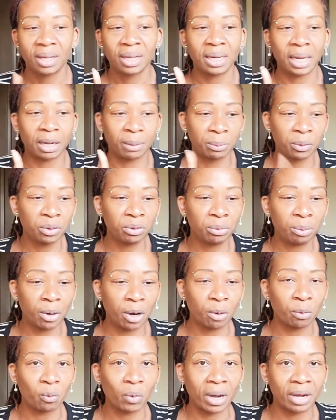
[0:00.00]
Like when you're
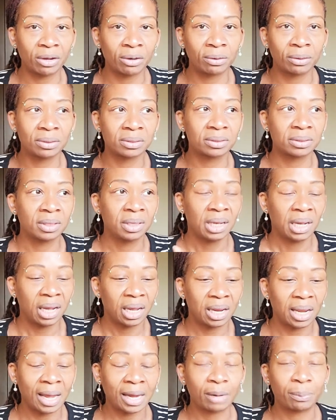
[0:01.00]
on writers,
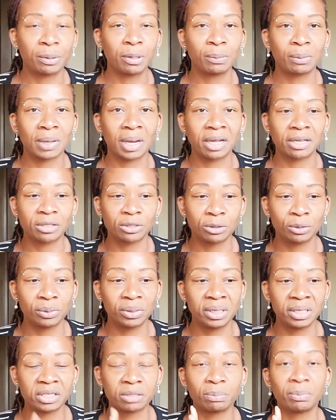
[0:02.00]
a lot of people like to do
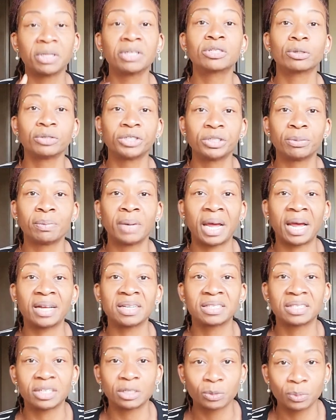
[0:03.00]
these mental
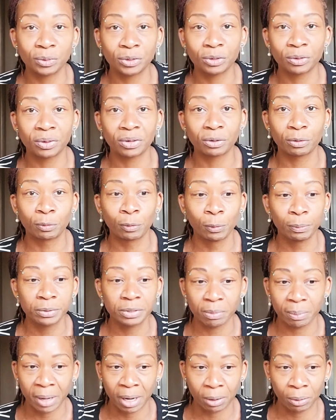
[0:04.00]
gymnastics when you're in
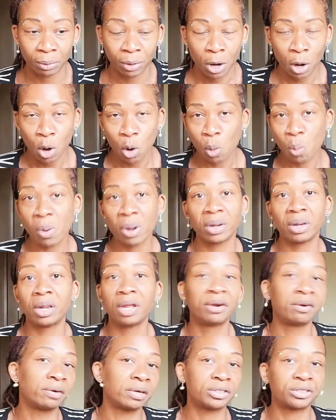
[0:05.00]
groups about what
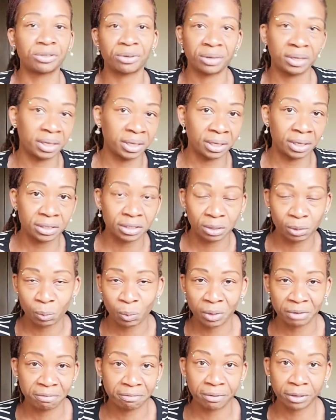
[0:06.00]
literature is and
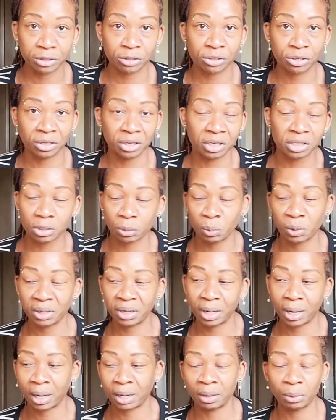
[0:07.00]
what fiction is and what
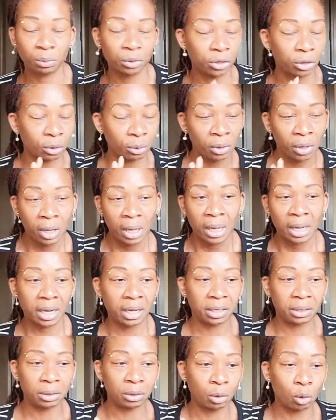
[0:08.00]
not,
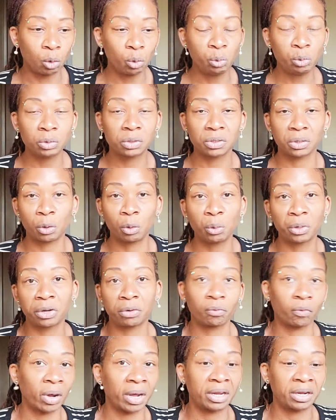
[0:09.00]
and who
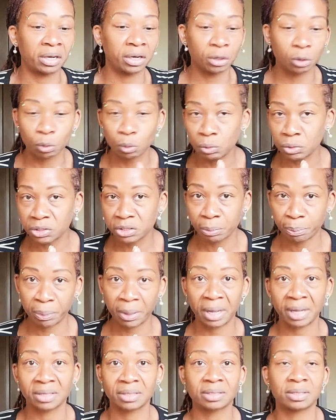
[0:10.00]
can write it and who's the
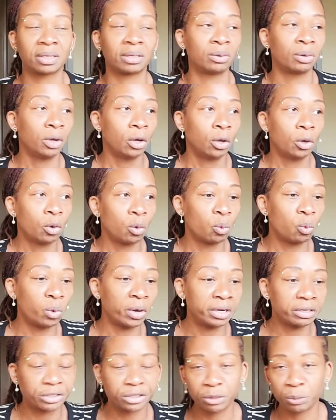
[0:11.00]
best and
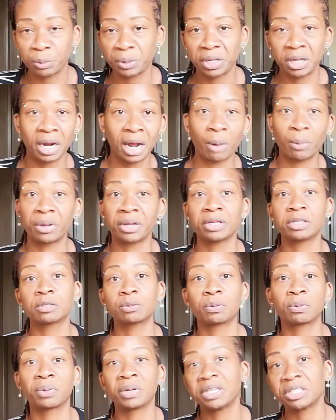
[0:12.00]
where should we get our
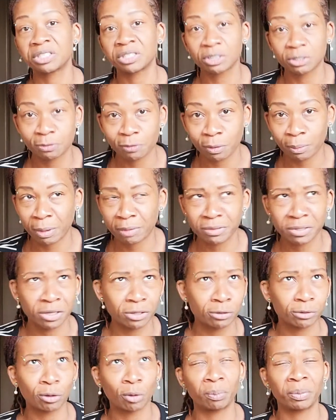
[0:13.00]
inspirations from. I've
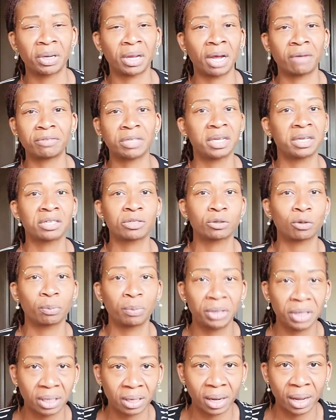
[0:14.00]
taken so
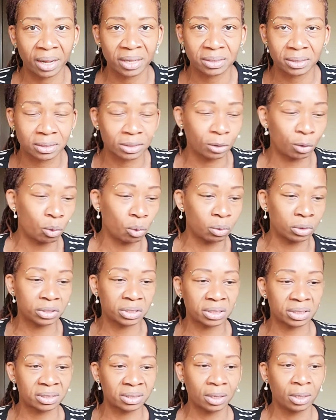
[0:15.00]
many classes and
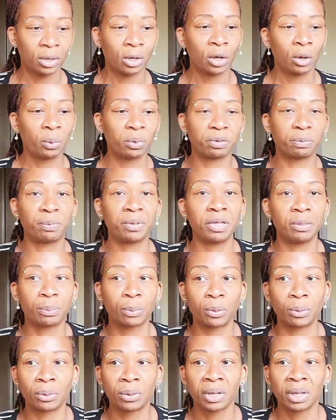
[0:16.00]
courses with
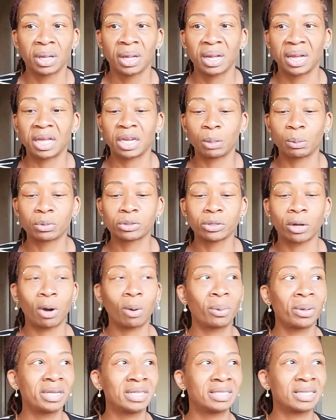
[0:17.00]
people, and it was
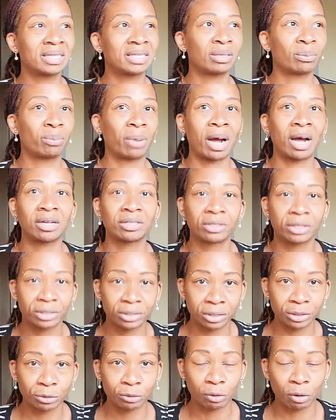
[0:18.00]
always this imposter
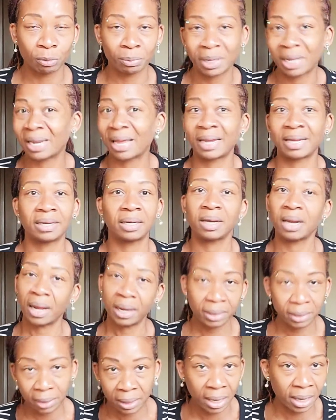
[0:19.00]
syndrome that like
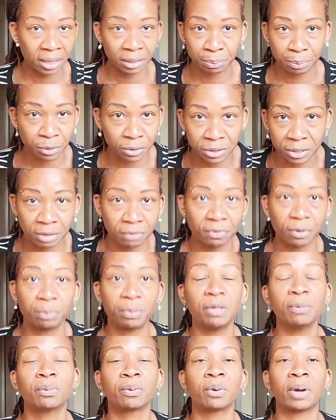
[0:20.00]
99% of the
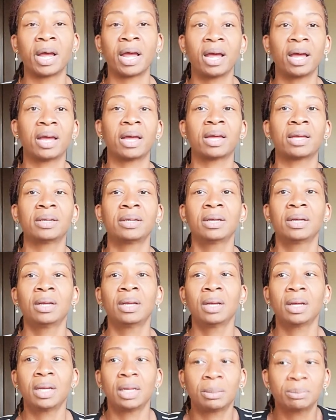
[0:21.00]
people had.
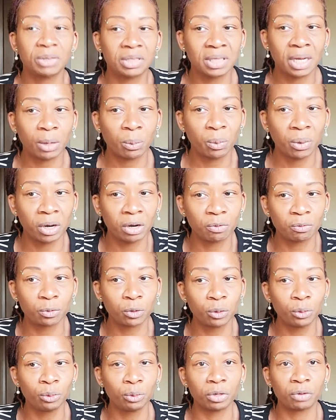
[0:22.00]
And I'm just like, well,
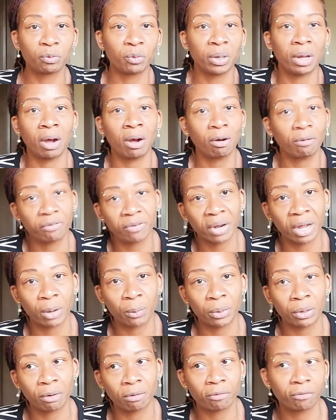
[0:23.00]
dude, if we all feel like
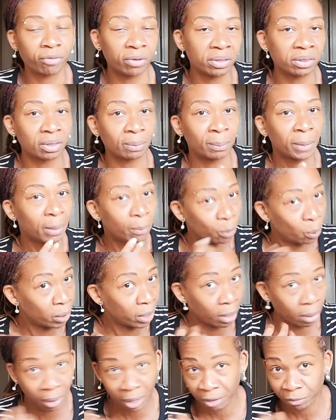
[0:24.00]
we don't fit, then maybe
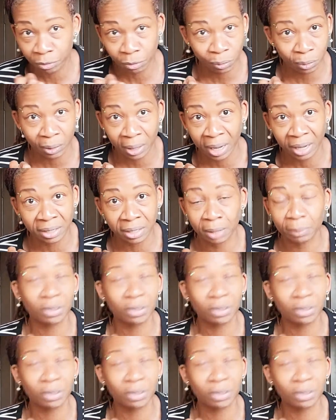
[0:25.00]
we all have the wrong idea